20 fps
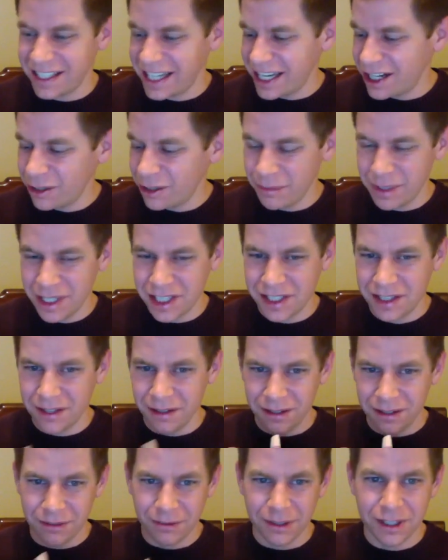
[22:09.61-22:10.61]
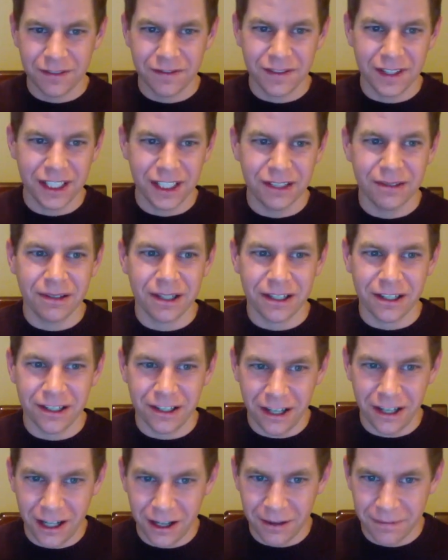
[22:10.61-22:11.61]
I don't miss the one from the 200 at
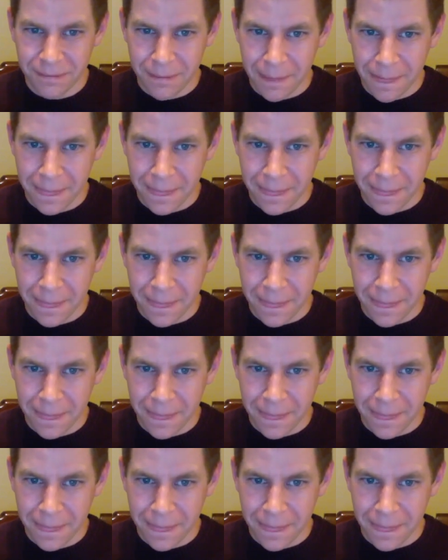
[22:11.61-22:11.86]
all.